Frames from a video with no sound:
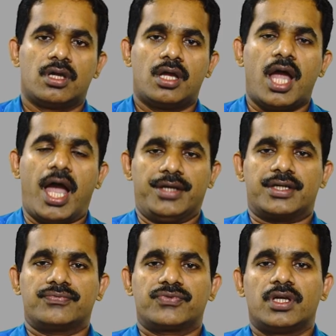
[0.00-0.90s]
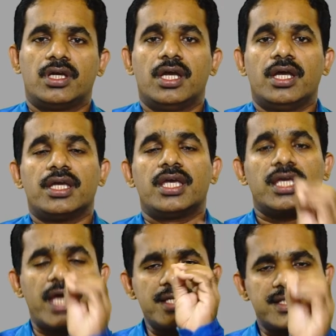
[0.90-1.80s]
And he
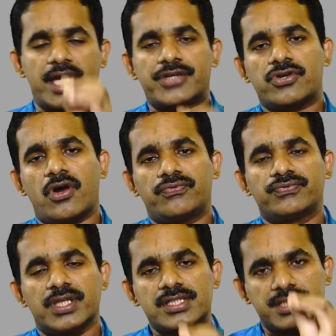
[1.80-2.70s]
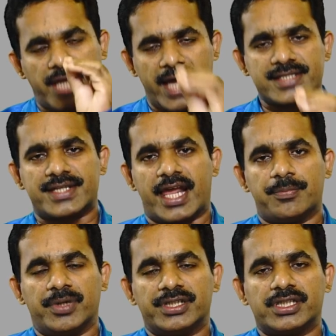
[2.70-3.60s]
can set off this tax
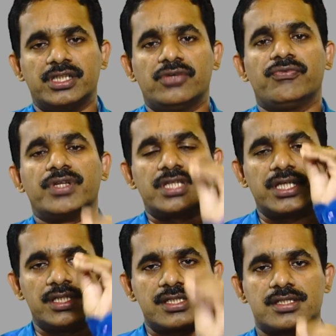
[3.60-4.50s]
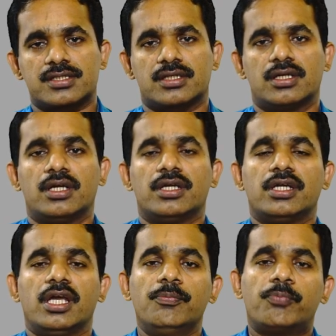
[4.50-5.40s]
liability with his
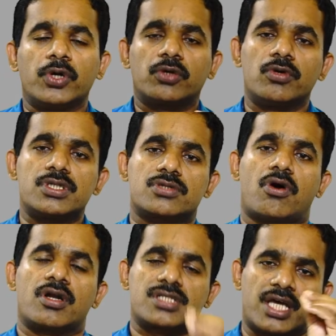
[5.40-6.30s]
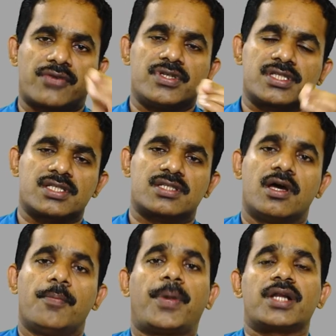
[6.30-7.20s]
input goods or services
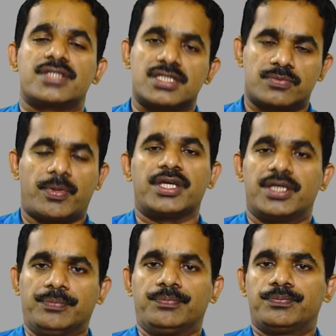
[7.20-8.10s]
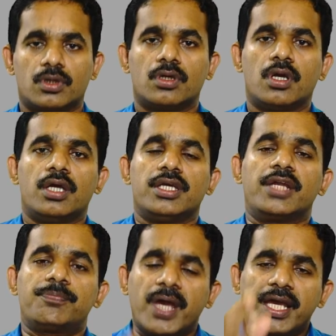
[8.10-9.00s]
purchased by him.
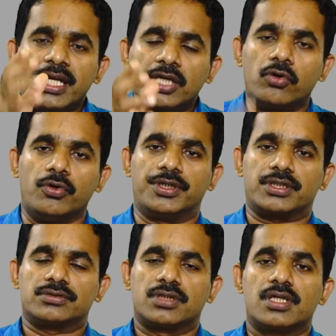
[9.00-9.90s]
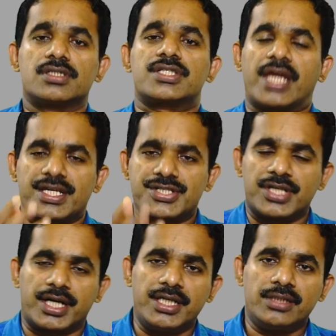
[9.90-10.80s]
It may include
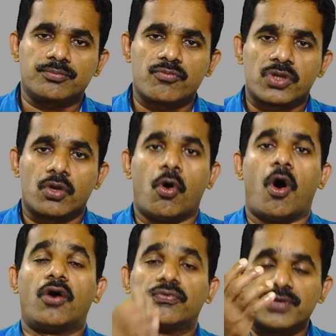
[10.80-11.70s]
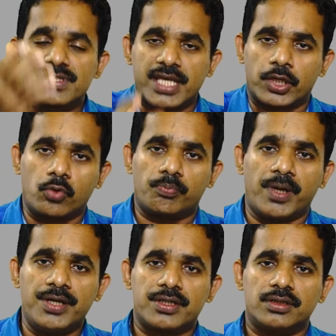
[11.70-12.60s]
stationery, office equipment,